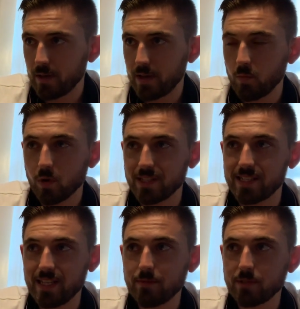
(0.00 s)
in what
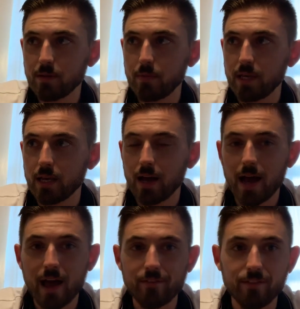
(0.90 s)
seems to be a
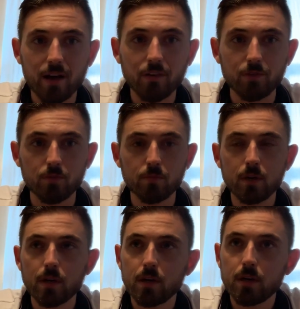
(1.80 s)
high volume.
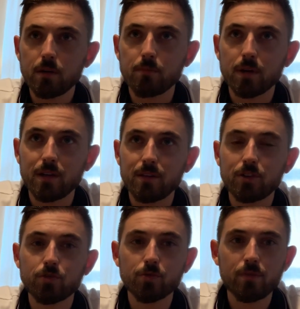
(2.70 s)
But the
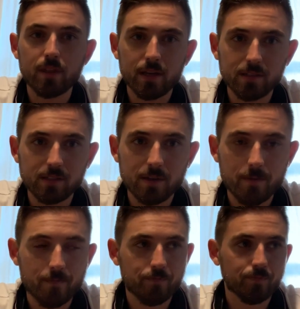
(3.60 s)
truth is,
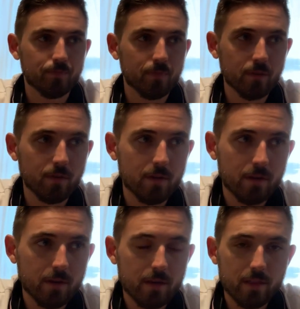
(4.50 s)

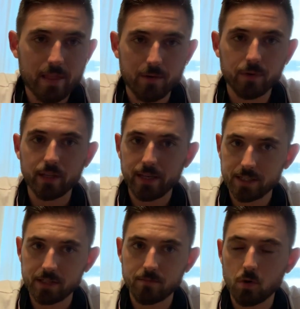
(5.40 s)
that really
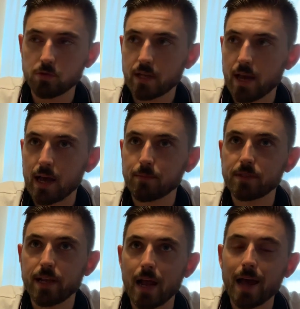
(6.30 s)
isn't most
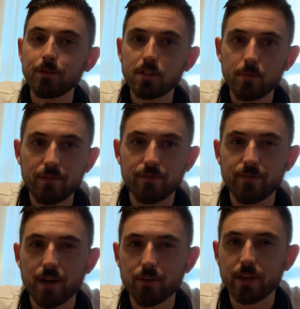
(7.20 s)
cops. And I used to be
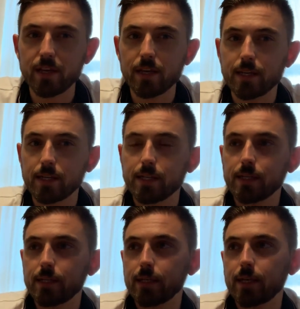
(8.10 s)
very
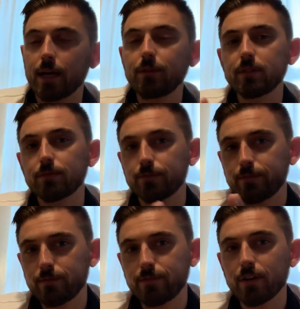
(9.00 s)
I used to
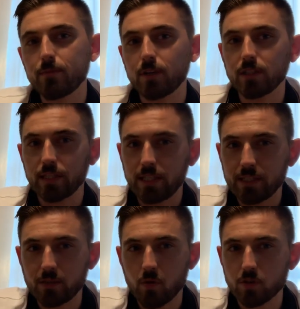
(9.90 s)
very much
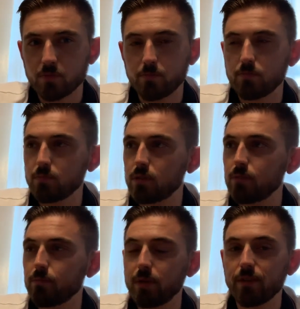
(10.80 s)
lean towards
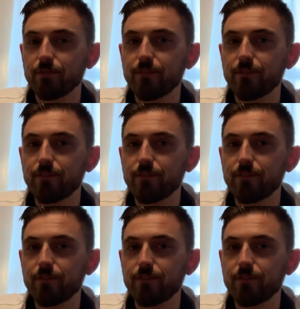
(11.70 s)
being